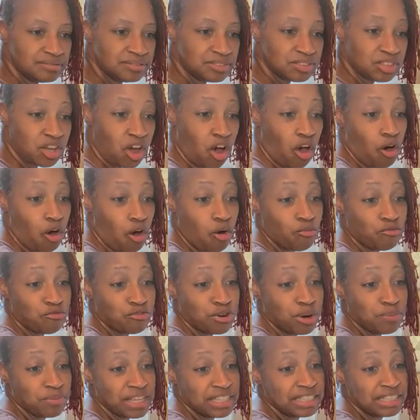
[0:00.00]
Home
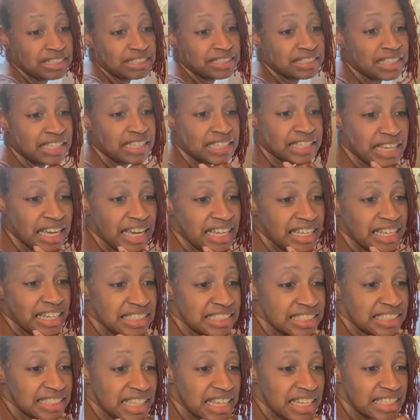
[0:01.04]
from the sea. Katie
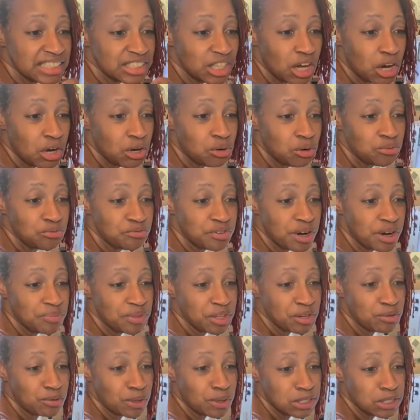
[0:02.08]
says, home from the
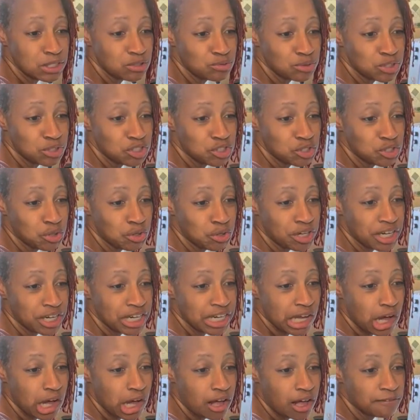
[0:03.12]
grocery store.
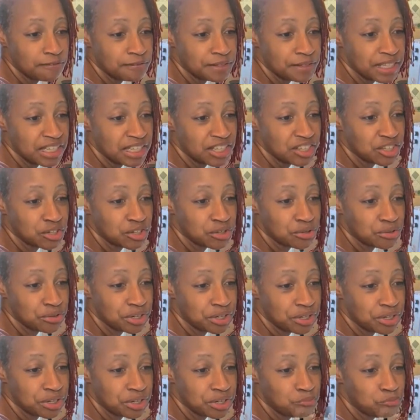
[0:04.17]
Coffee and
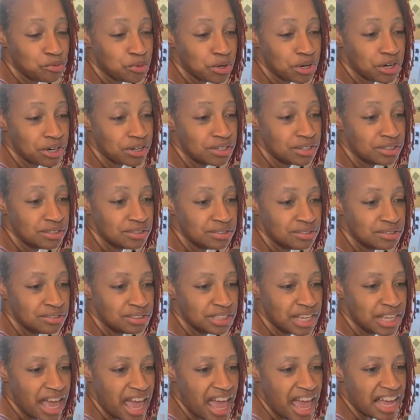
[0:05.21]
cream were
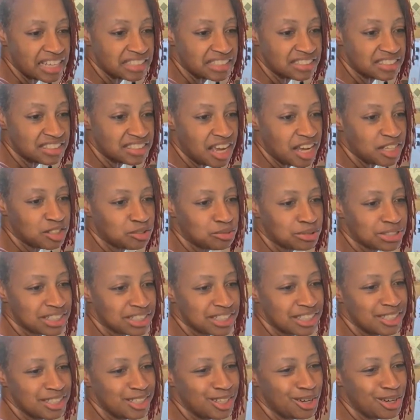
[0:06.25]
at
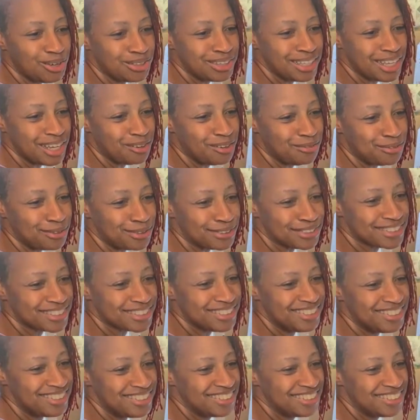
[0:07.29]
dangerously low levels.